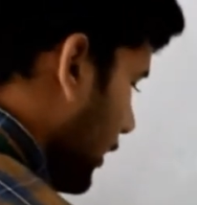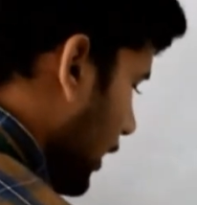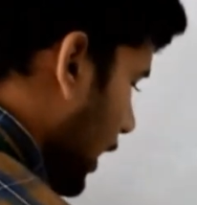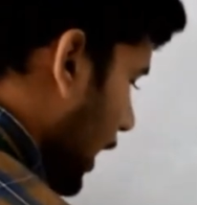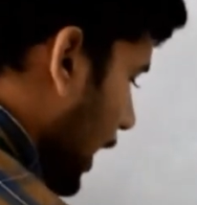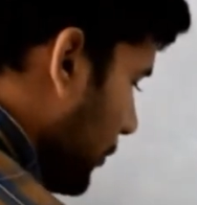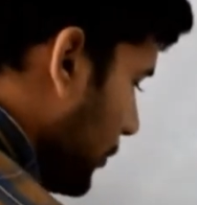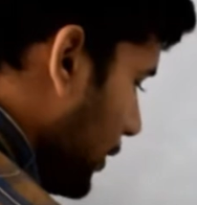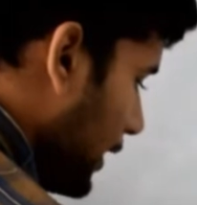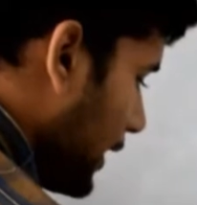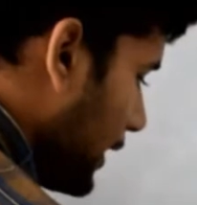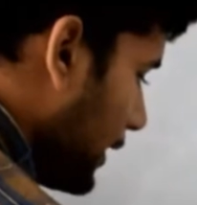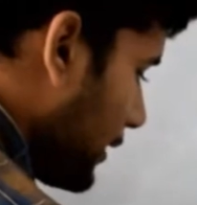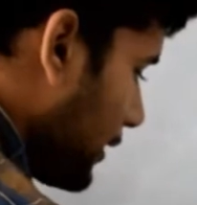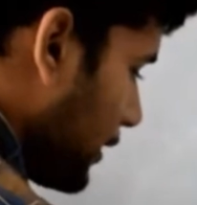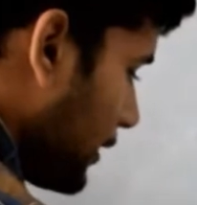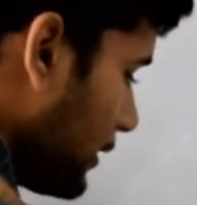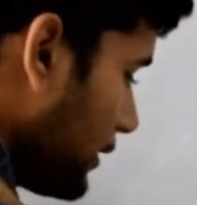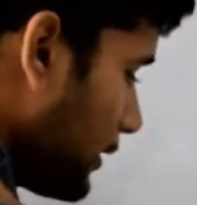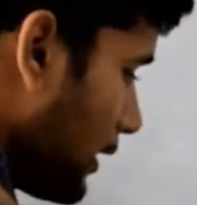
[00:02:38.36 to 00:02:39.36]
I may get
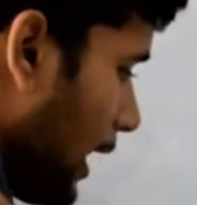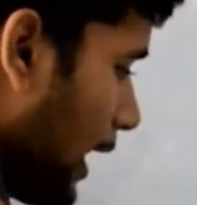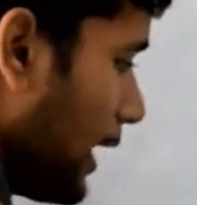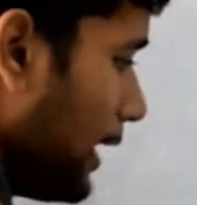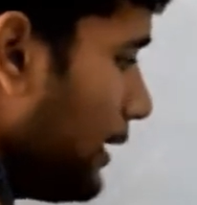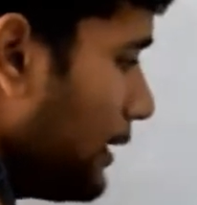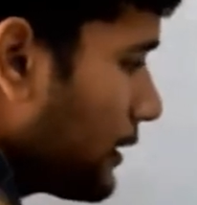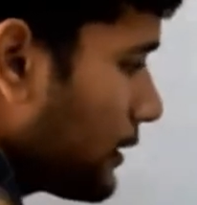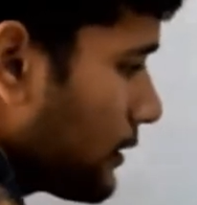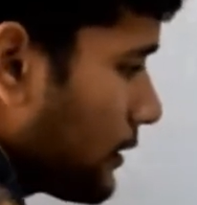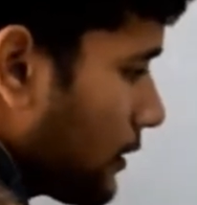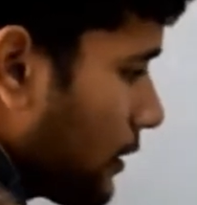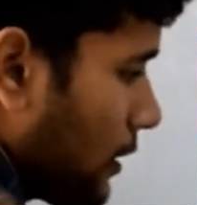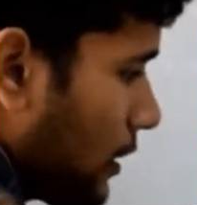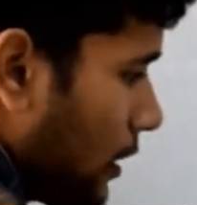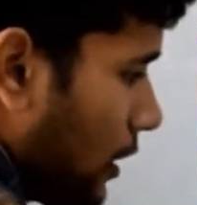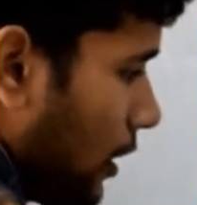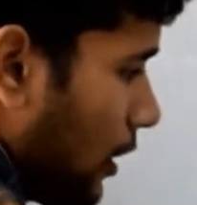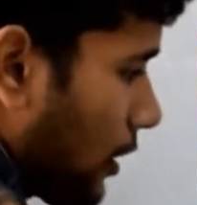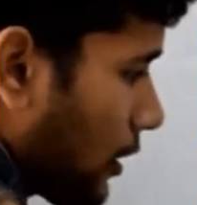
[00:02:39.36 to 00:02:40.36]
head
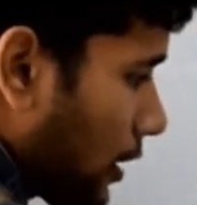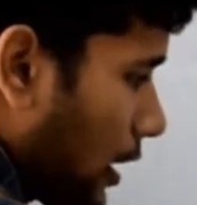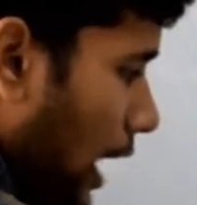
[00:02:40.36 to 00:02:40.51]
or